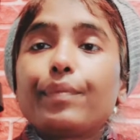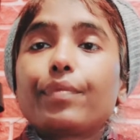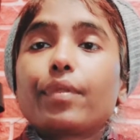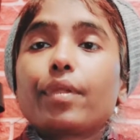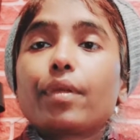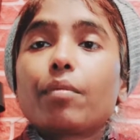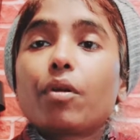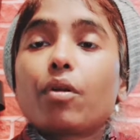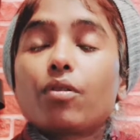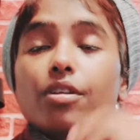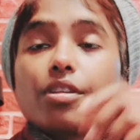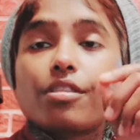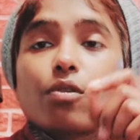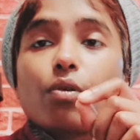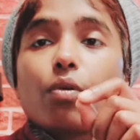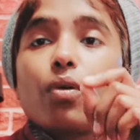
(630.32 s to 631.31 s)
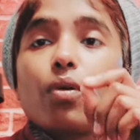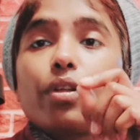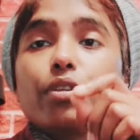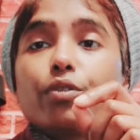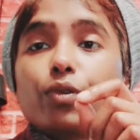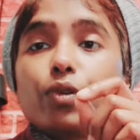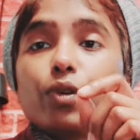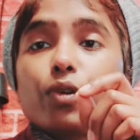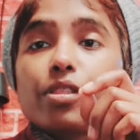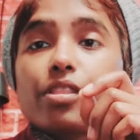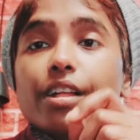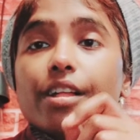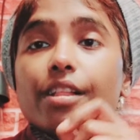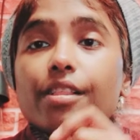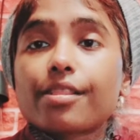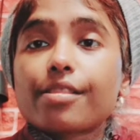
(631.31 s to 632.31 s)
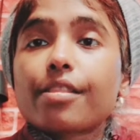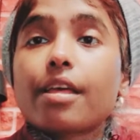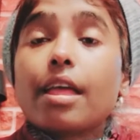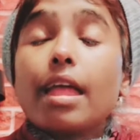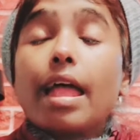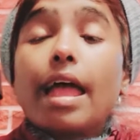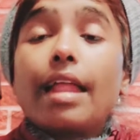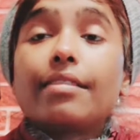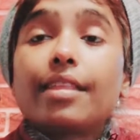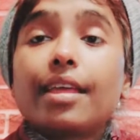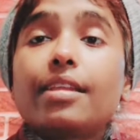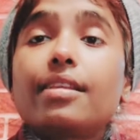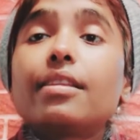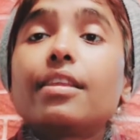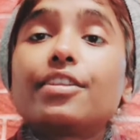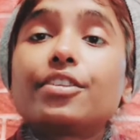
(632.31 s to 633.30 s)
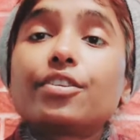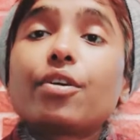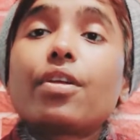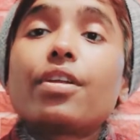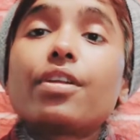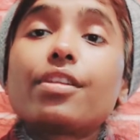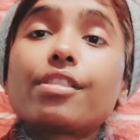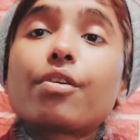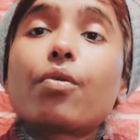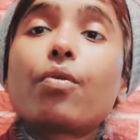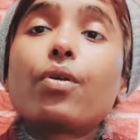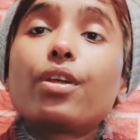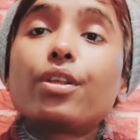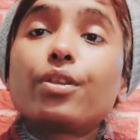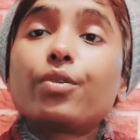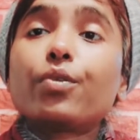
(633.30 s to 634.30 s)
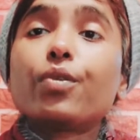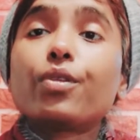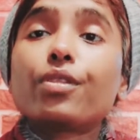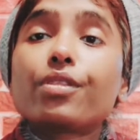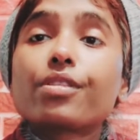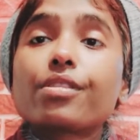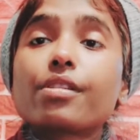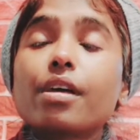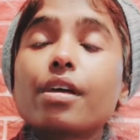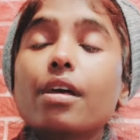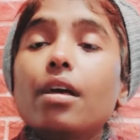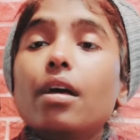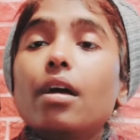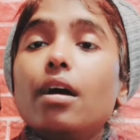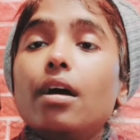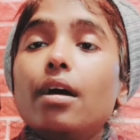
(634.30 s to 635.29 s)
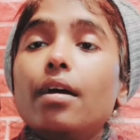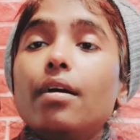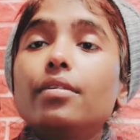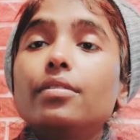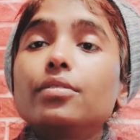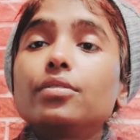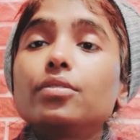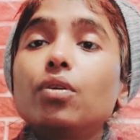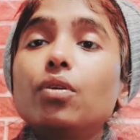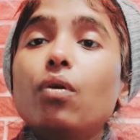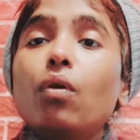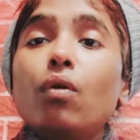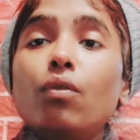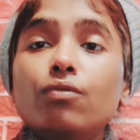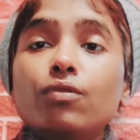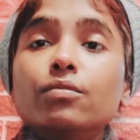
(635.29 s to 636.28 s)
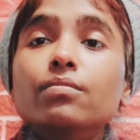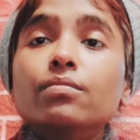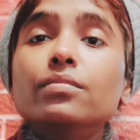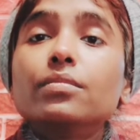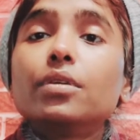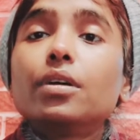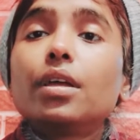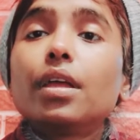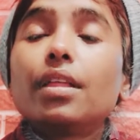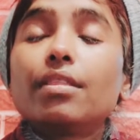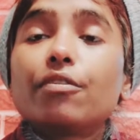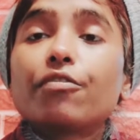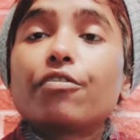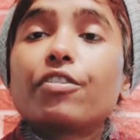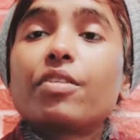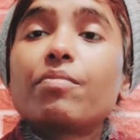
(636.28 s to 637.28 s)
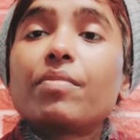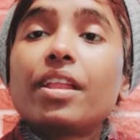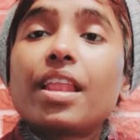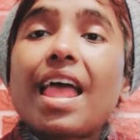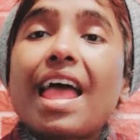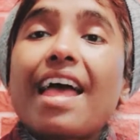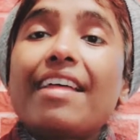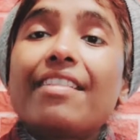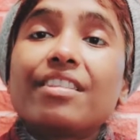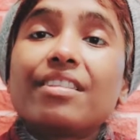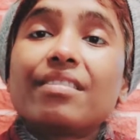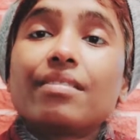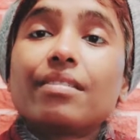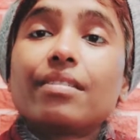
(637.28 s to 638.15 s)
because it's go into your cells, and then later on it's go into your the ovum in the female and the